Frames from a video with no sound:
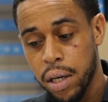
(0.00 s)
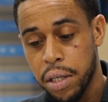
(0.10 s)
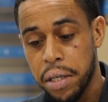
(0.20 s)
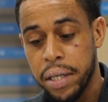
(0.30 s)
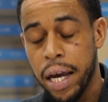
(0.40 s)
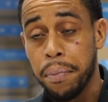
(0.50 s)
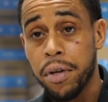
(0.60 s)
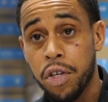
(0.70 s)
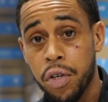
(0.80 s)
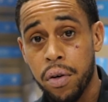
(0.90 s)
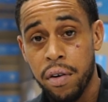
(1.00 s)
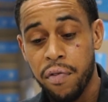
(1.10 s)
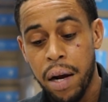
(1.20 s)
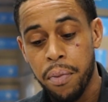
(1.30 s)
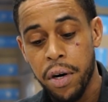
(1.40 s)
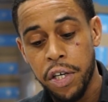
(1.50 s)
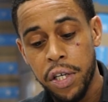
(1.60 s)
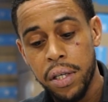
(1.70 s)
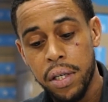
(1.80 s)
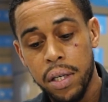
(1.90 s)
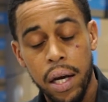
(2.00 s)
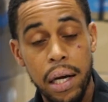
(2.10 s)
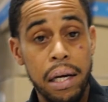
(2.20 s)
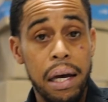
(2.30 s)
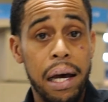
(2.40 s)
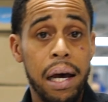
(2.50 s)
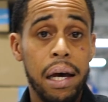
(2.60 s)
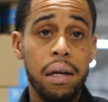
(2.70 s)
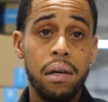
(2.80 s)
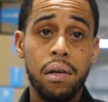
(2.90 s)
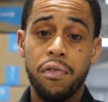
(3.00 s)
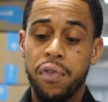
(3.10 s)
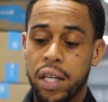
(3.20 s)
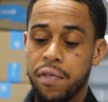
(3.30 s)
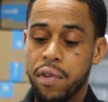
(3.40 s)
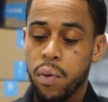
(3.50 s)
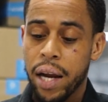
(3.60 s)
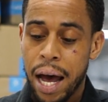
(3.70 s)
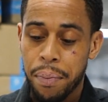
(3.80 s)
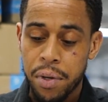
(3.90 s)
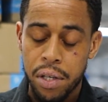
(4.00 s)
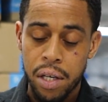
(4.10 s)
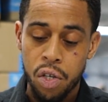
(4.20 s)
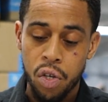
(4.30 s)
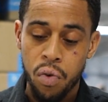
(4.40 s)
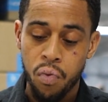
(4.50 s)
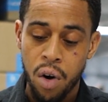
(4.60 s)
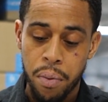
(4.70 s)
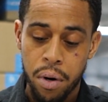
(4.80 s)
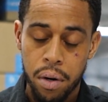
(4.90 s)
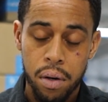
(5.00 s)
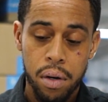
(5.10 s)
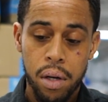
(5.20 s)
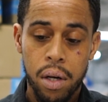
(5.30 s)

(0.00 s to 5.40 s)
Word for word: uh, to dampen certain vibrations. And effectively what happens is the rubber